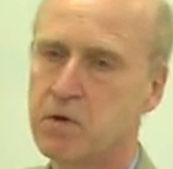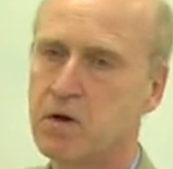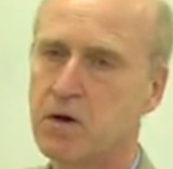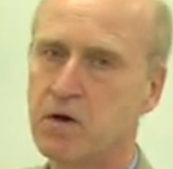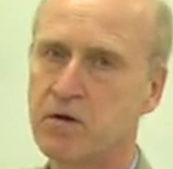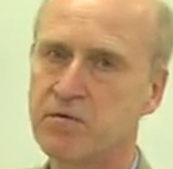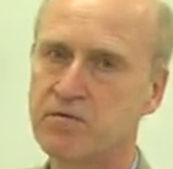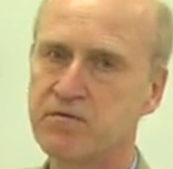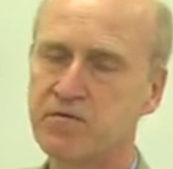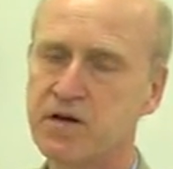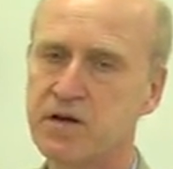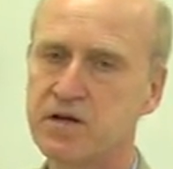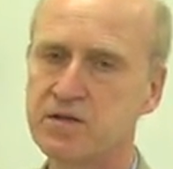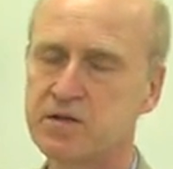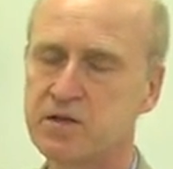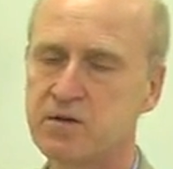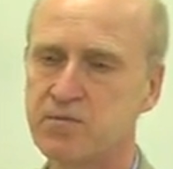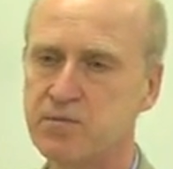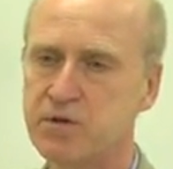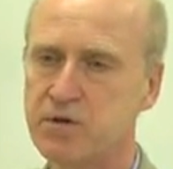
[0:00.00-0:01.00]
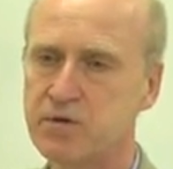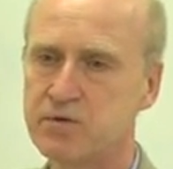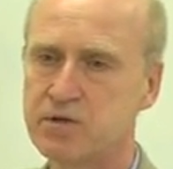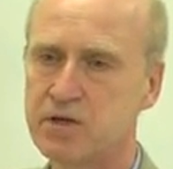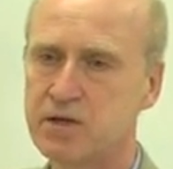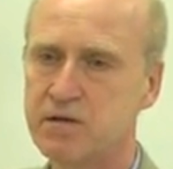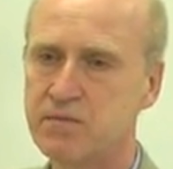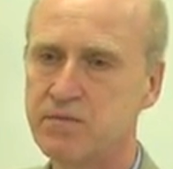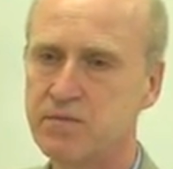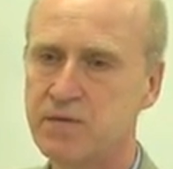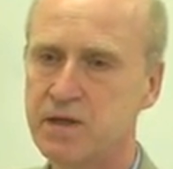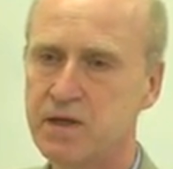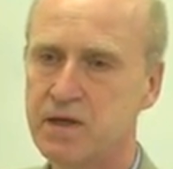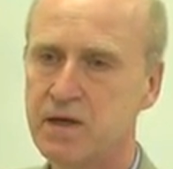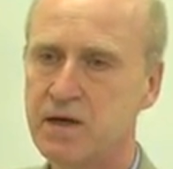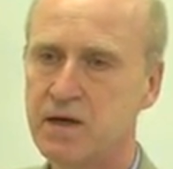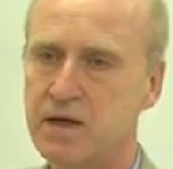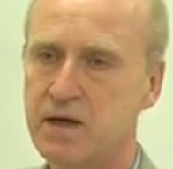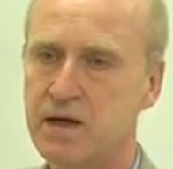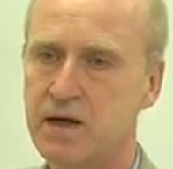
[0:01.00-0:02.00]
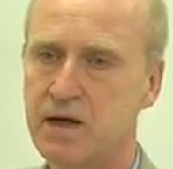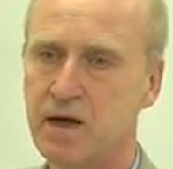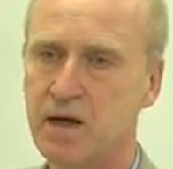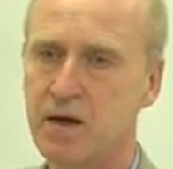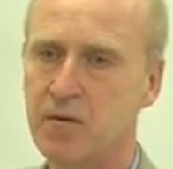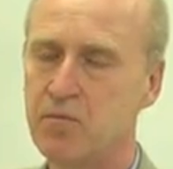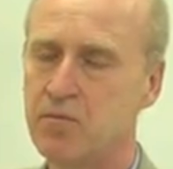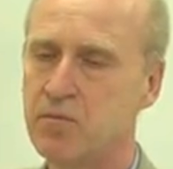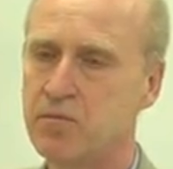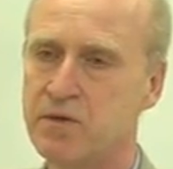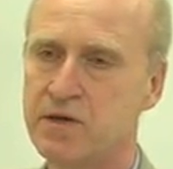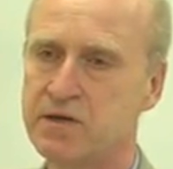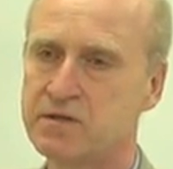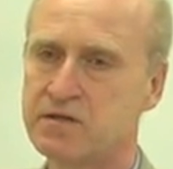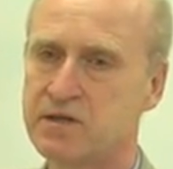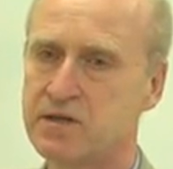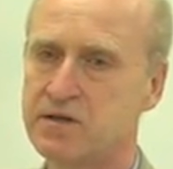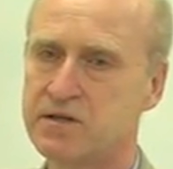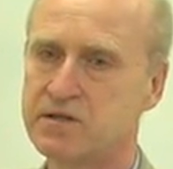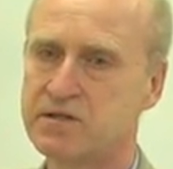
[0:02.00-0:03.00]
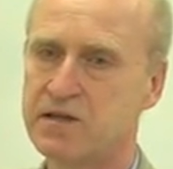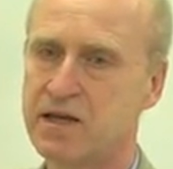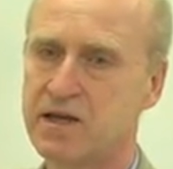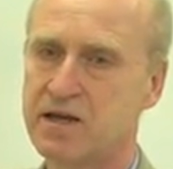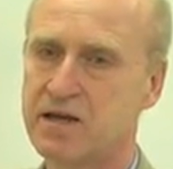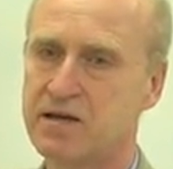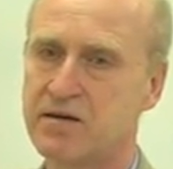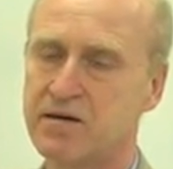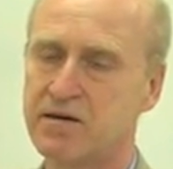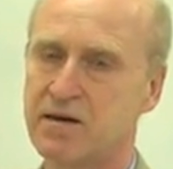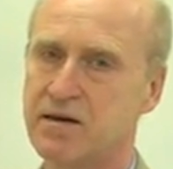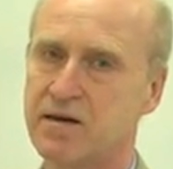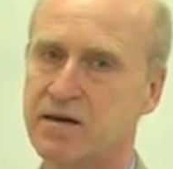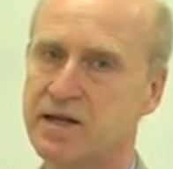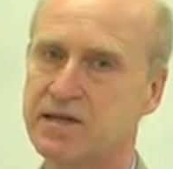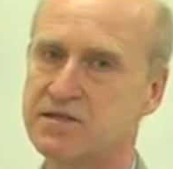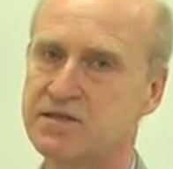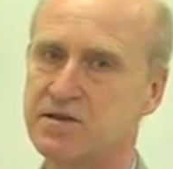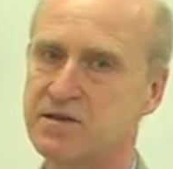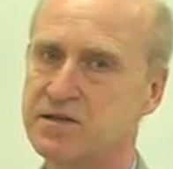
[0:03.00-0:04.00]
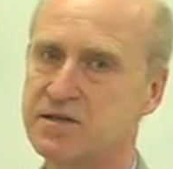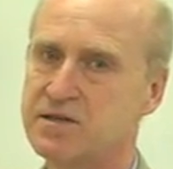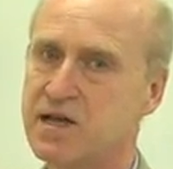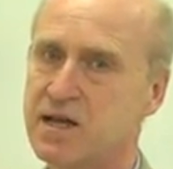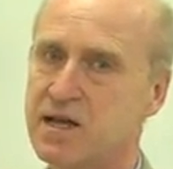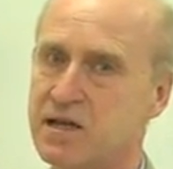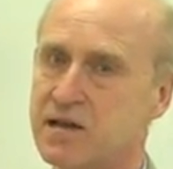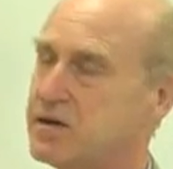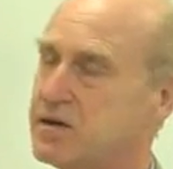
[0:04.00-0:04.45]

on a fast computer that's going to take less than a second.